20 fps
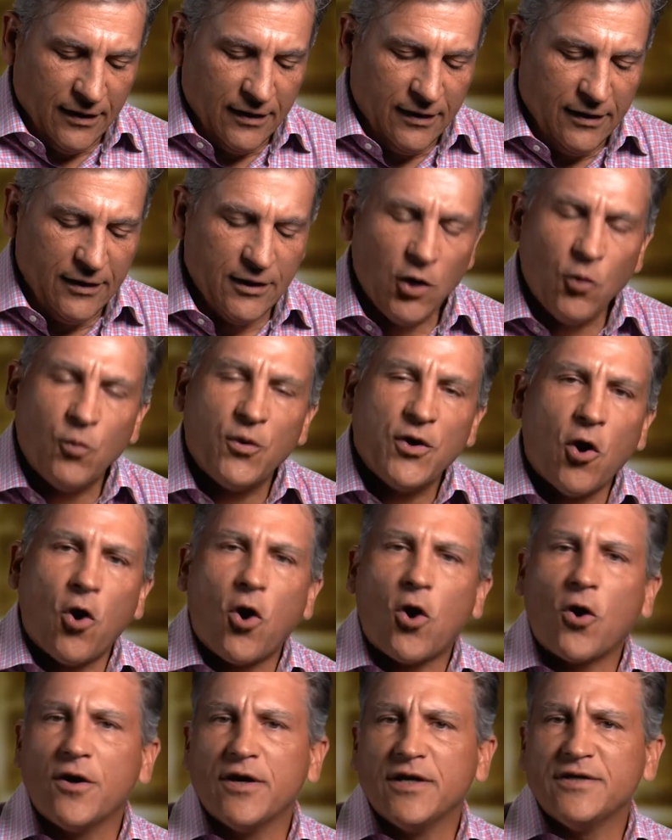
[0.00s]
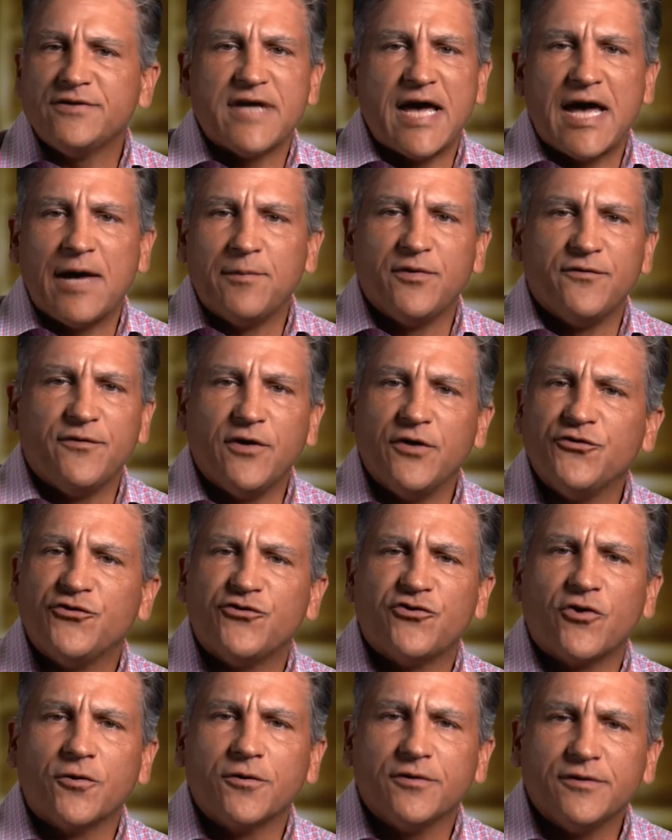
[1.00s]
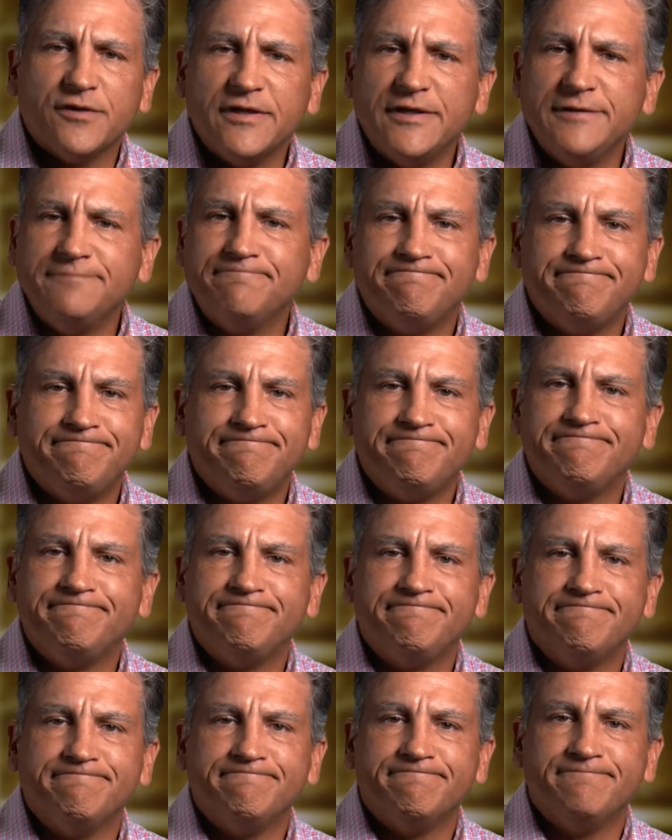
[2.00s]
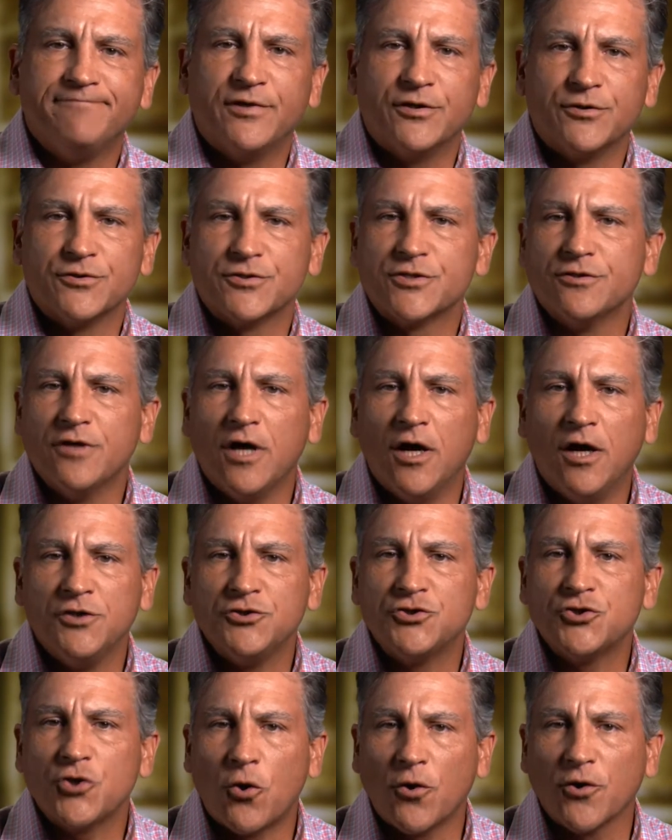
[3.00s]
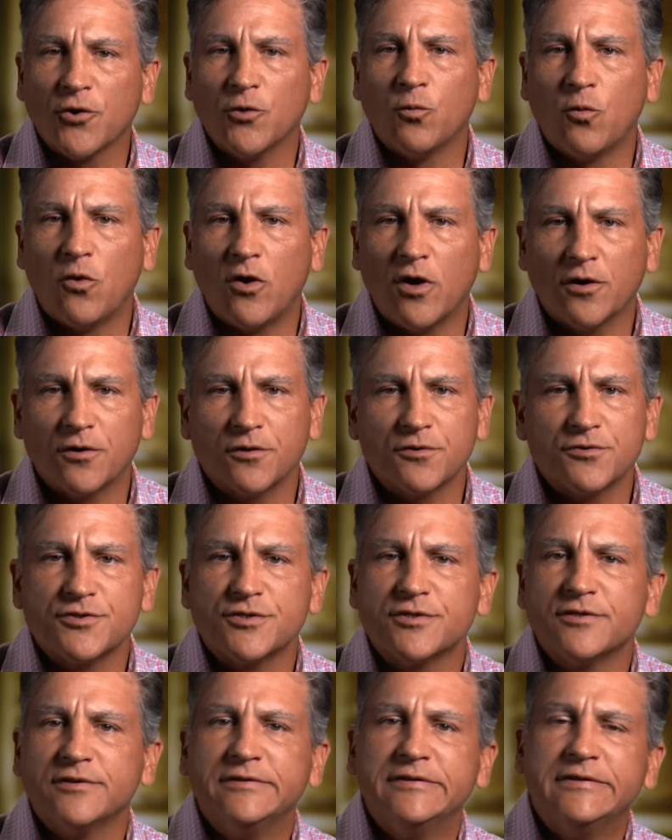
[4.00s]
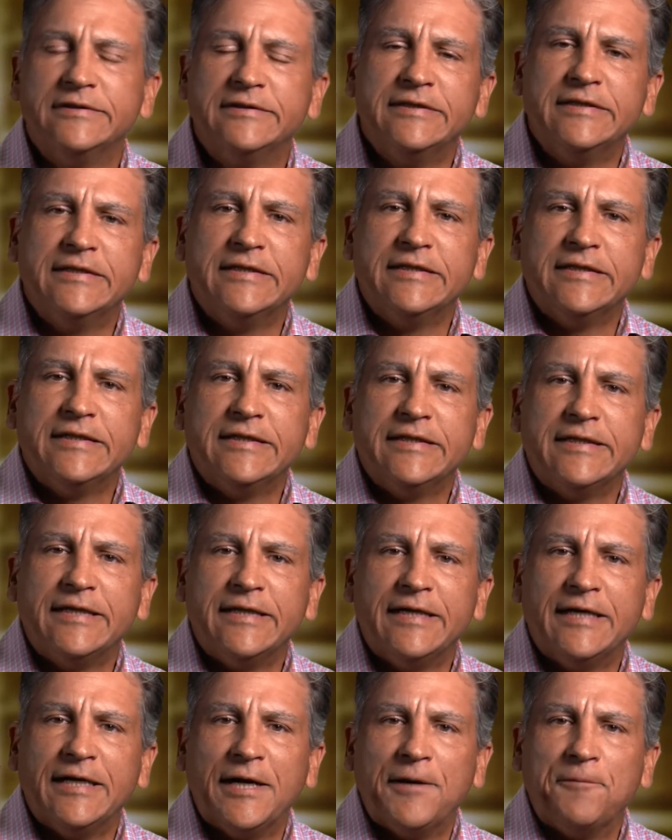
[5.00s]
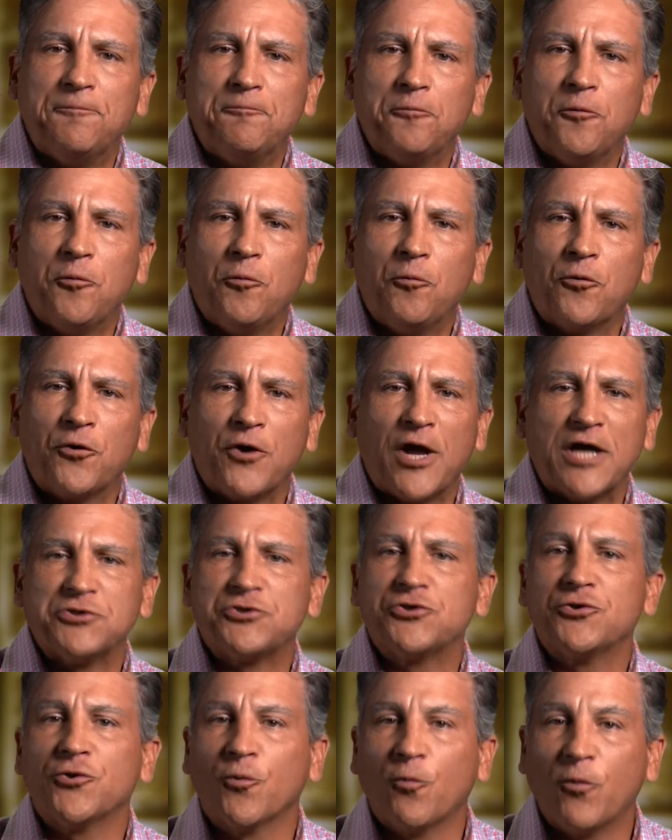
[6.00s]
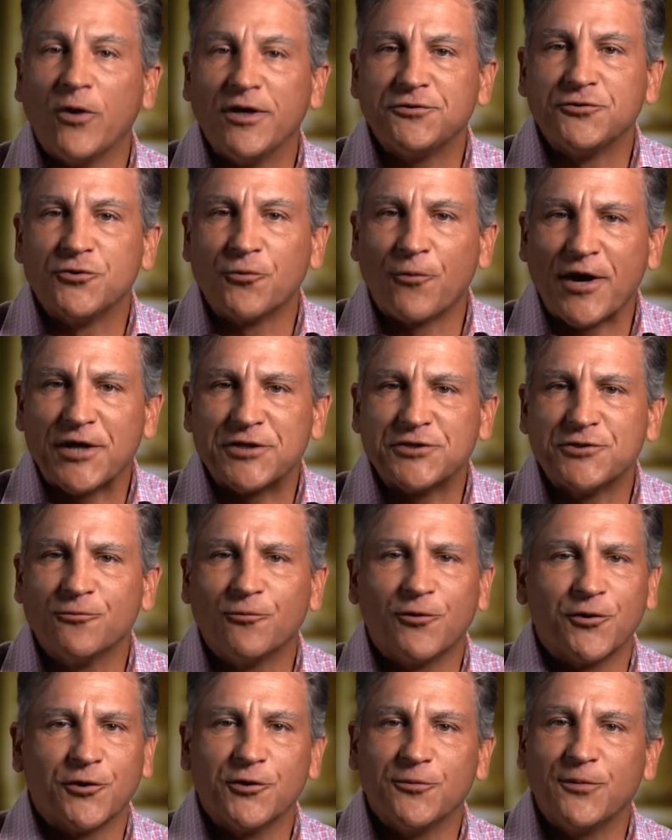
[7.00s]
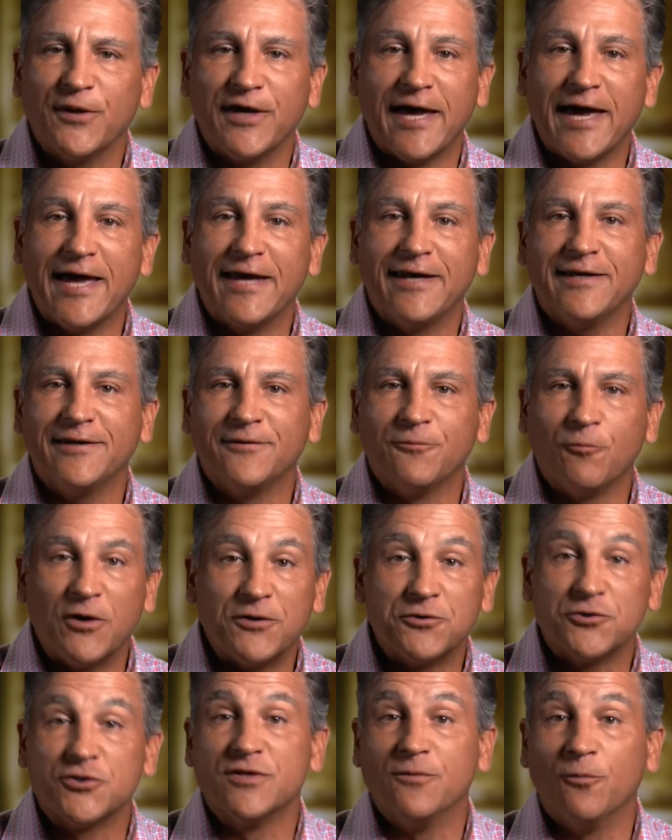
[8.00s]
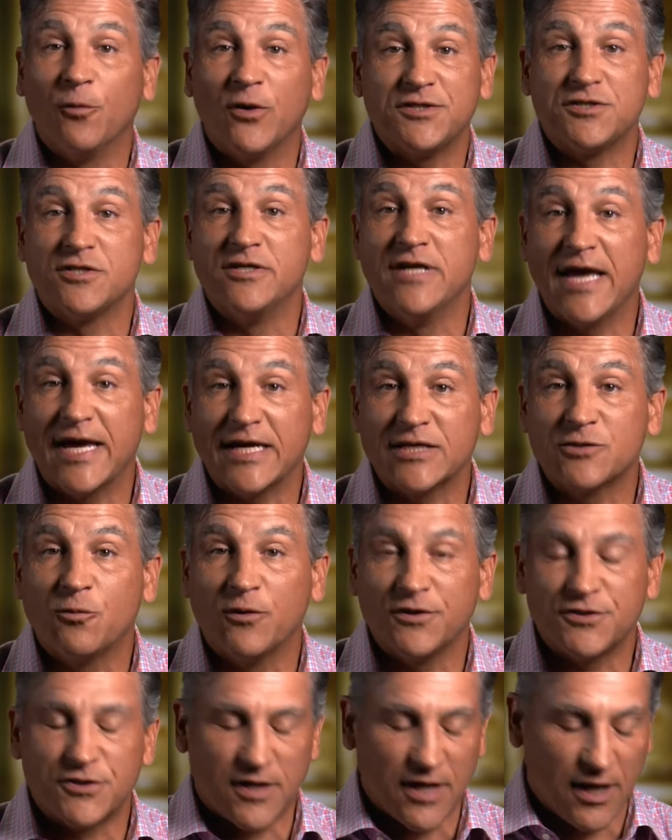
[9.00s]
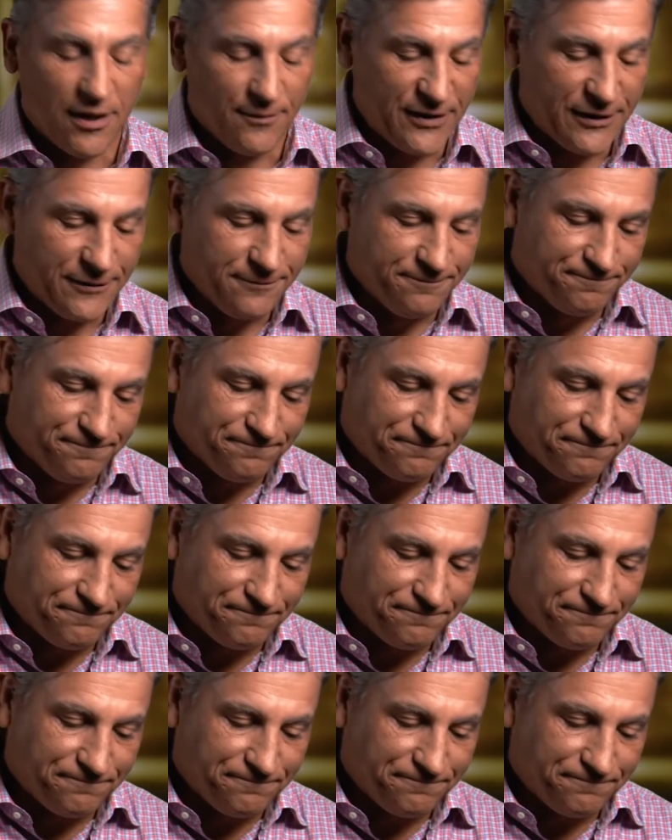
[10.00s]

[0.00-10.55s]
You know, we are in a time of uncertainty. There's uncharted waters. We're not sure what direction we're going to be headed, what's next, what's coming.